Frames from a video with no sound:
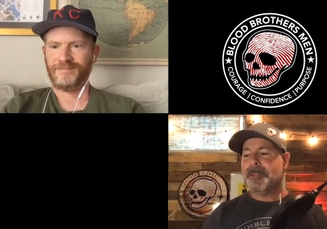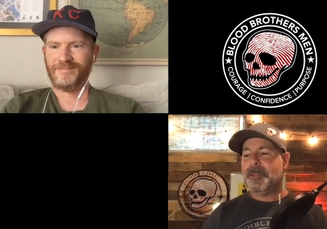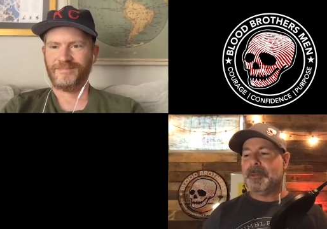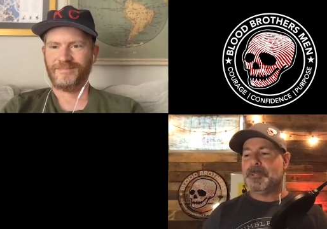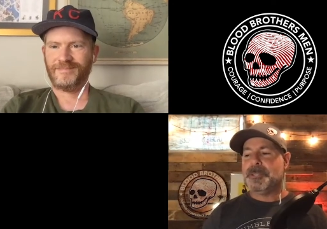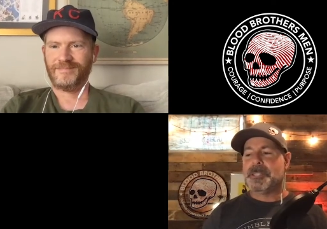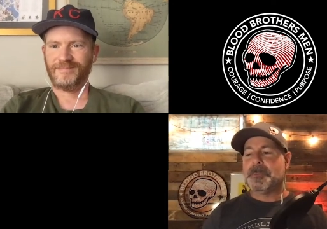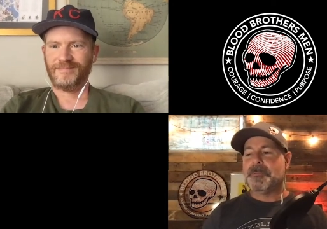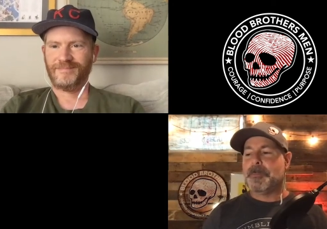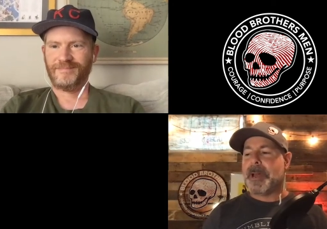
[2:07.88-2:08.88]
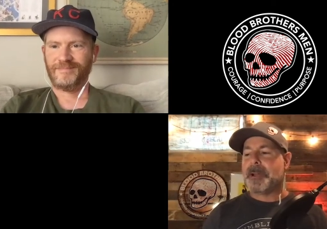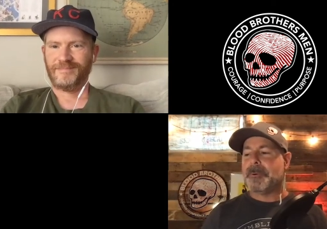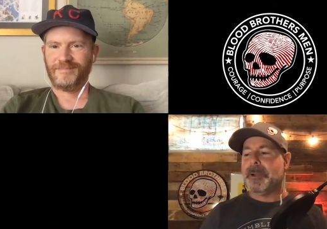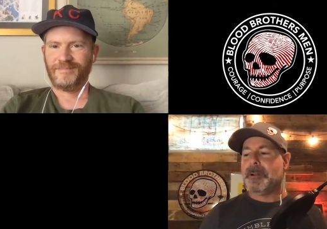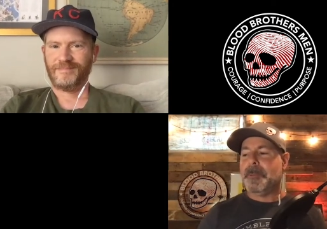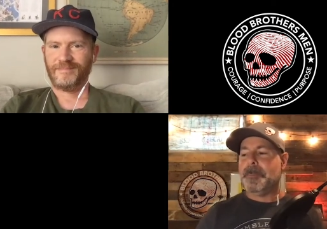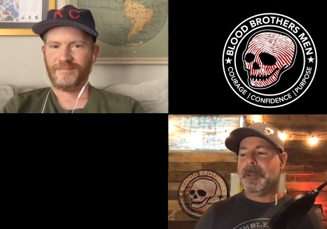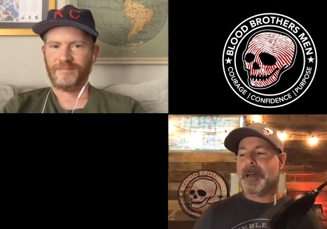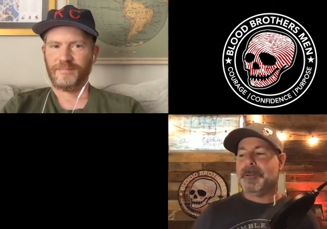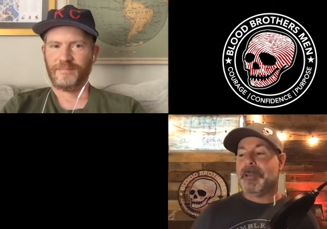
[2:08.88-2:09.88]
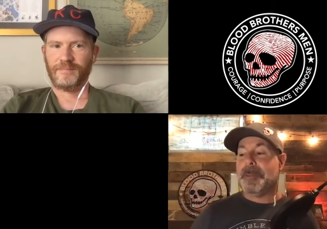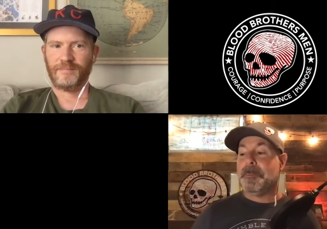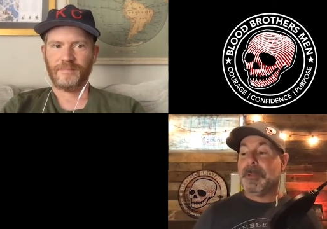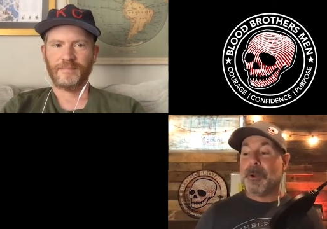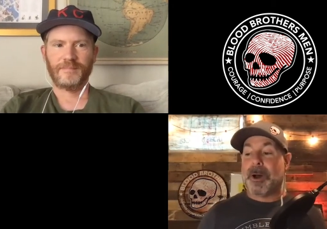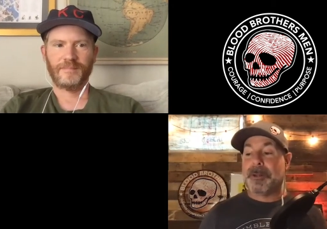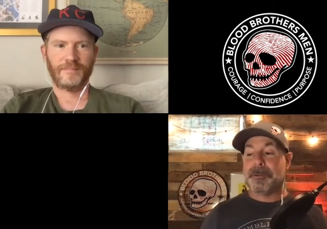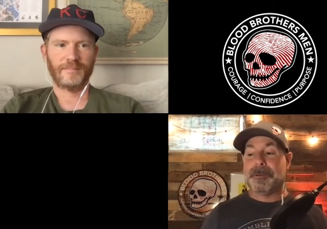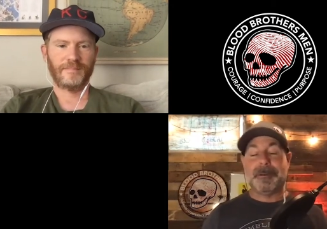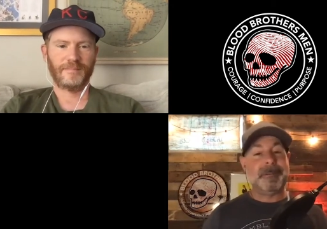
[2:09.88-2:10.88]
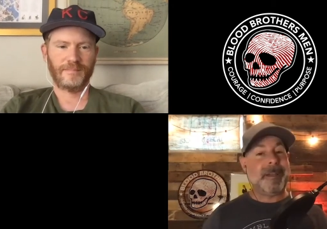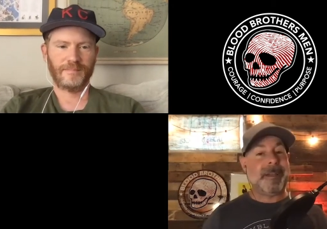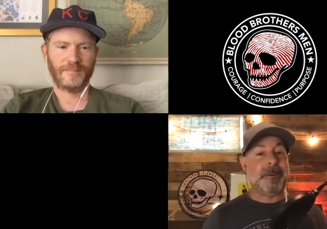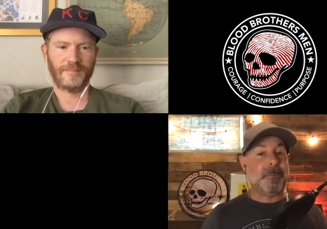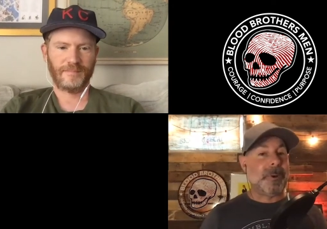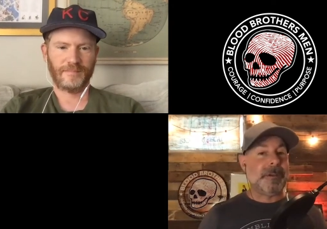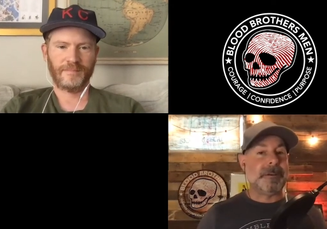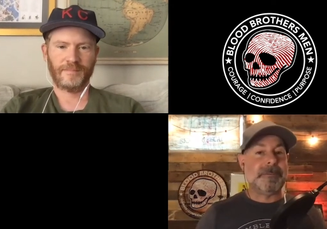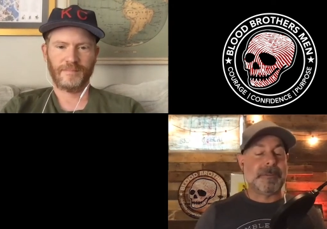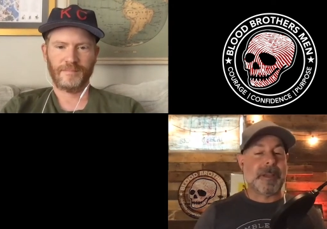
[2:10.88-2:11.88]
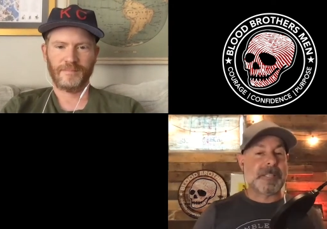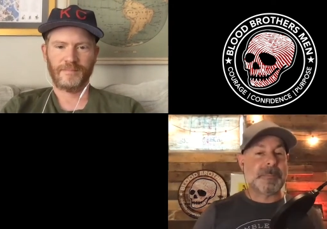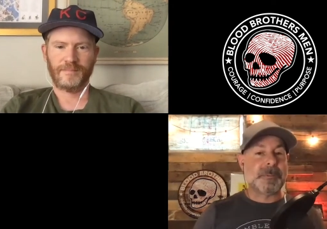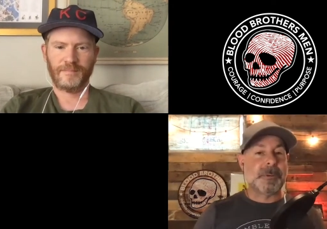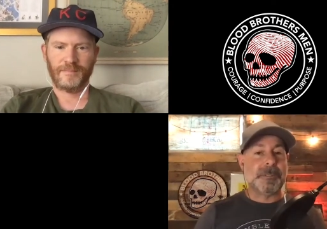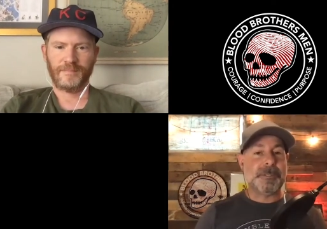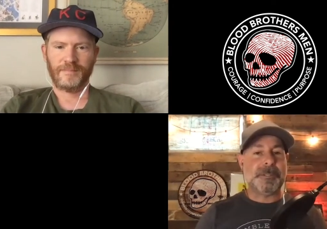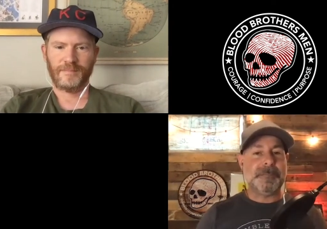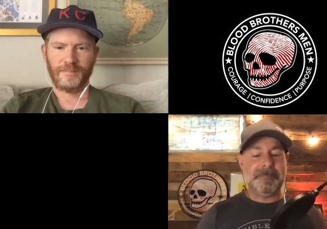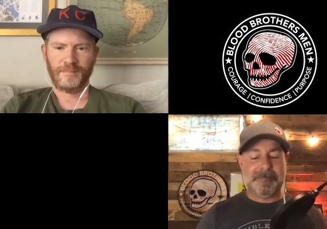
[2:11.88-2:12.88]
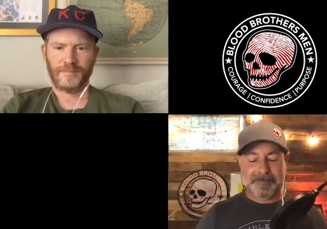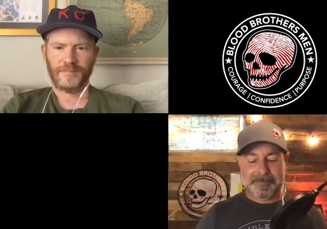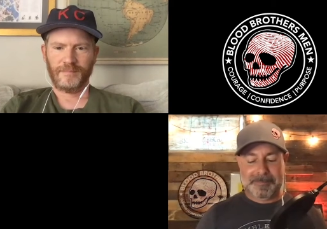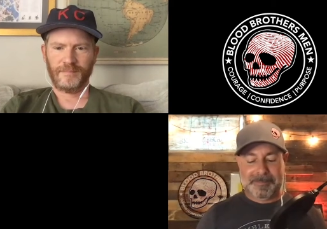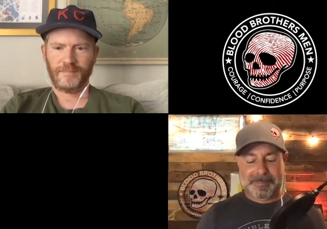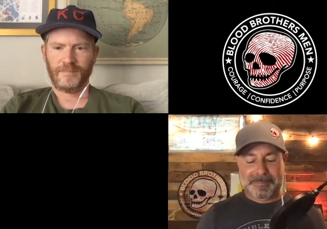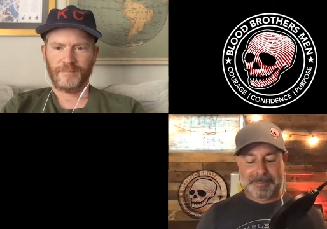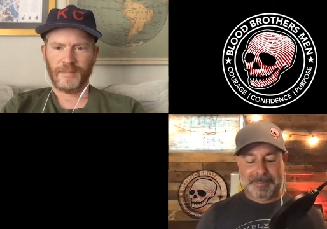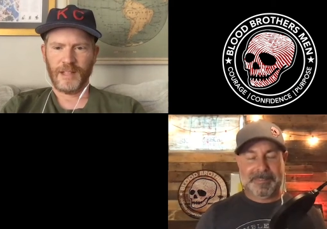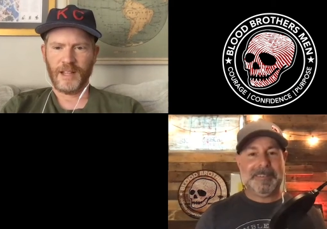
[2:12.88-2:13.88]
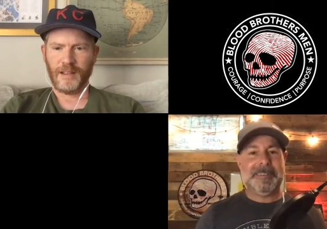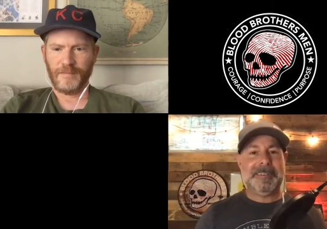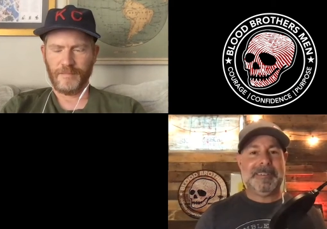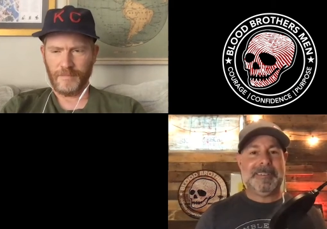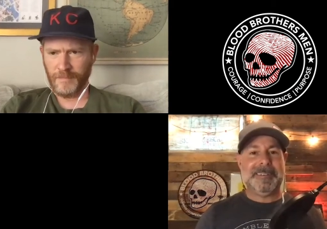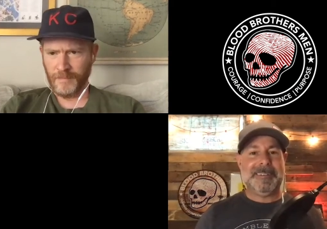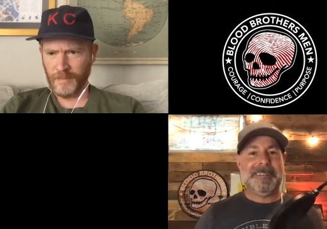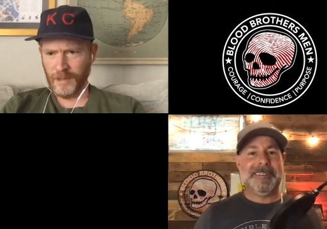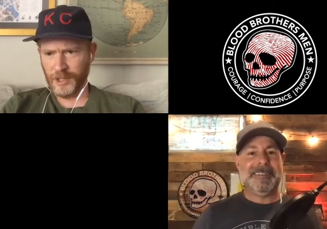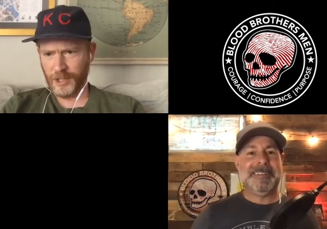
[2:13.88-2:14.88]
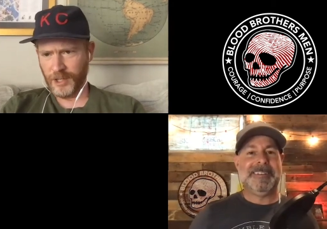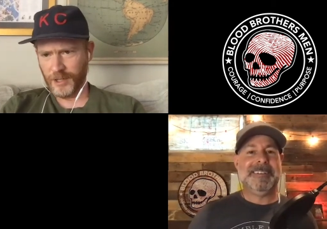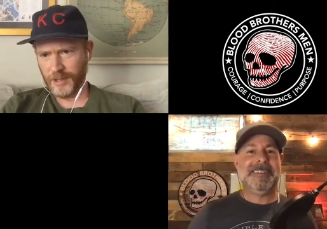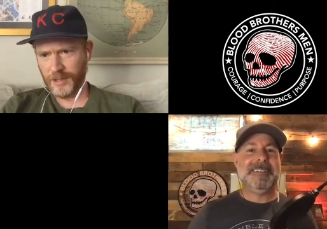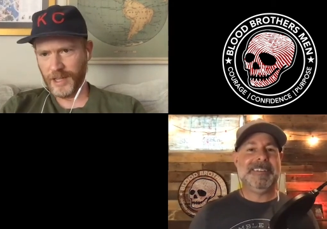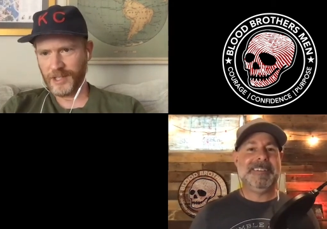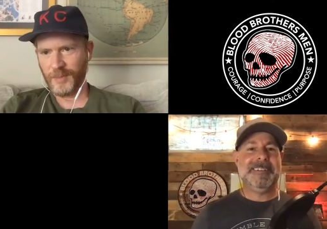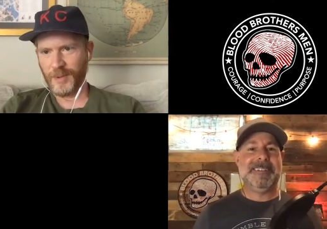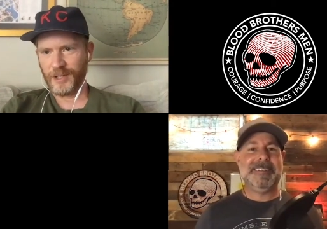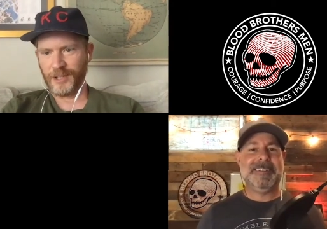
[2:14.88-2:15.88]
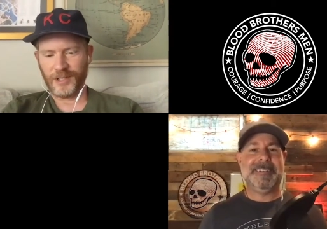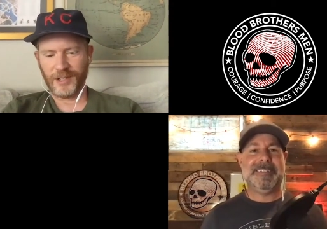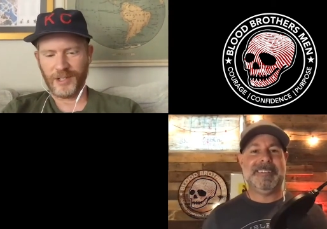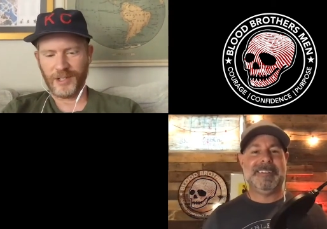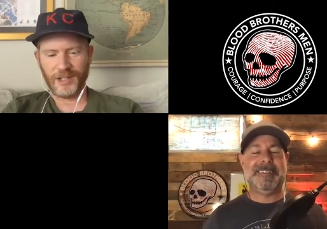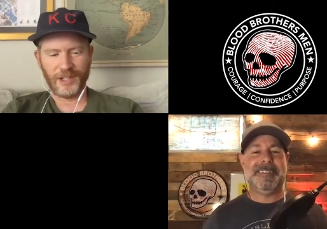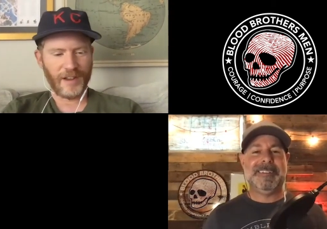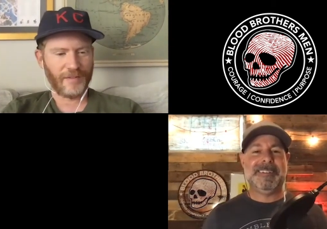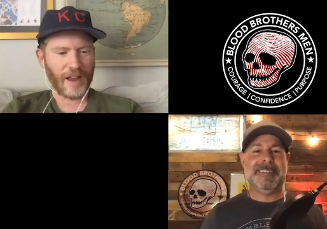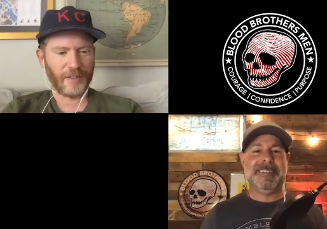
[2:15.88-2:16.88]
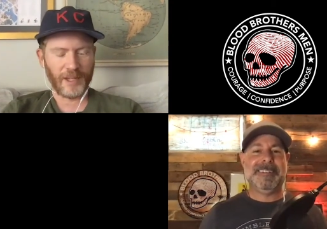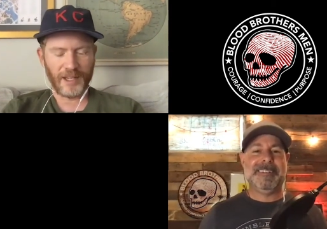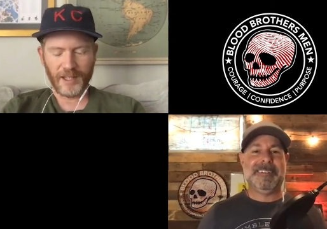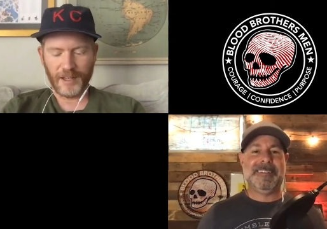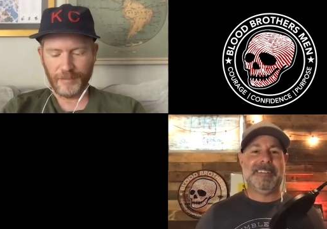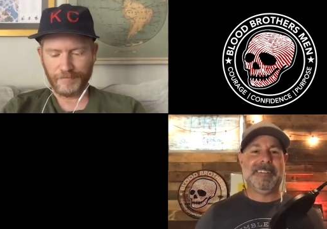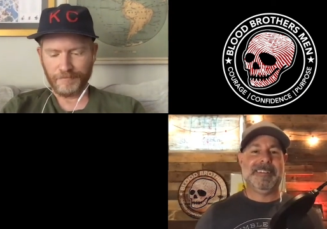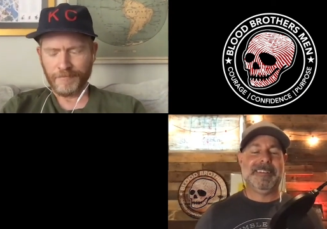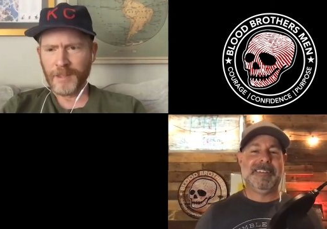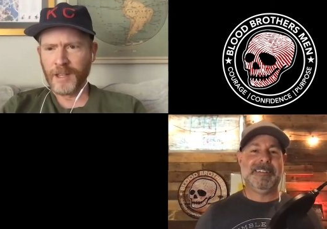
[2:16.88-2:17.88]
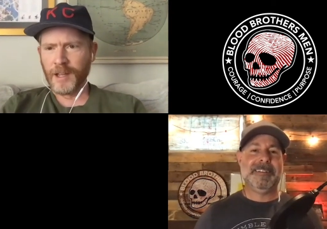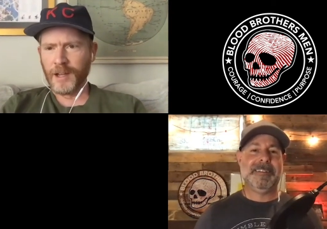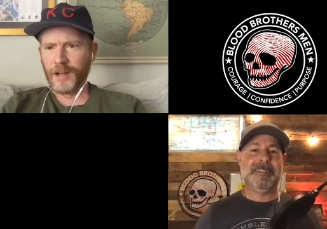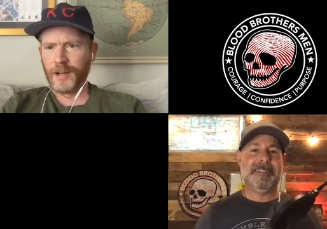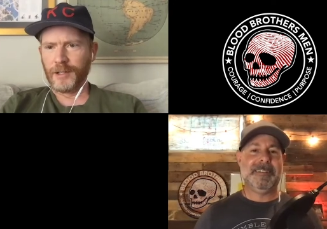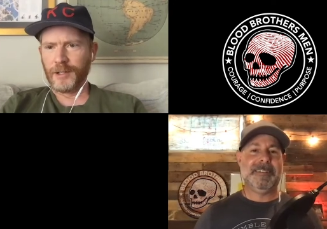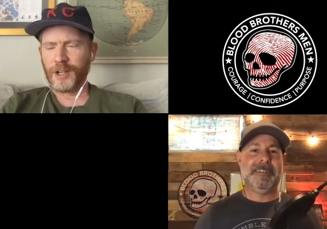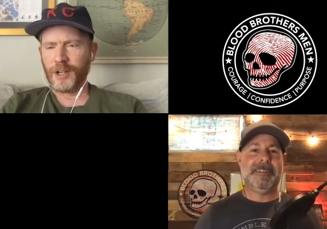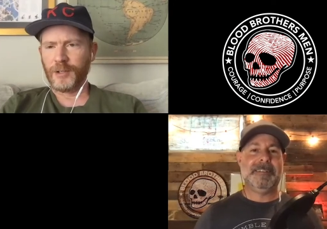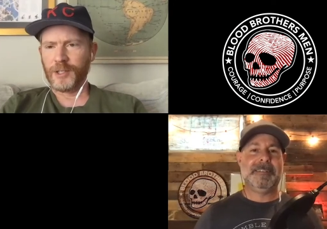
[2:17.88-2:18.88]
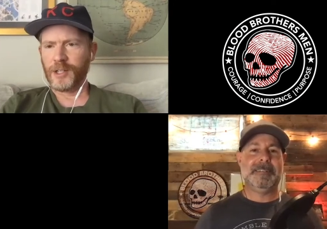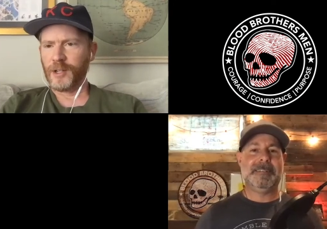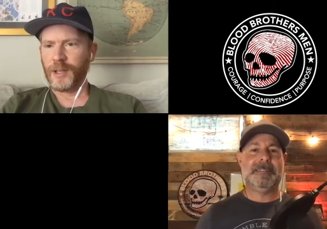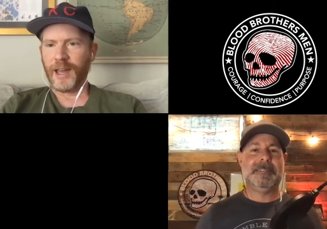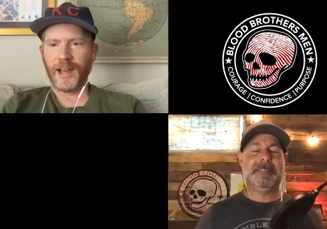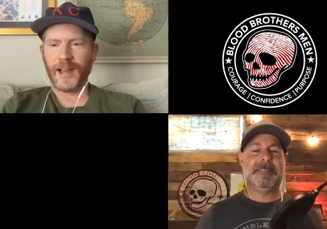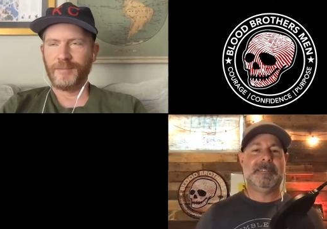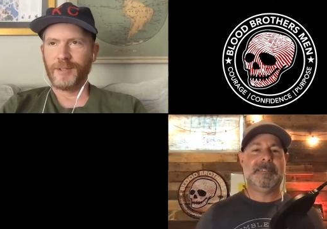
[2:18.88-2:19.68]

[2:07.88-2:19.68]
Speaker 1: you know share some of your background, maybe how you came to be an author and a writer for the Gospel Coalition.
Speaker 2: Yeah, sure. Thanks so much, Jeff, for having me. Um, on your show. So yeah, I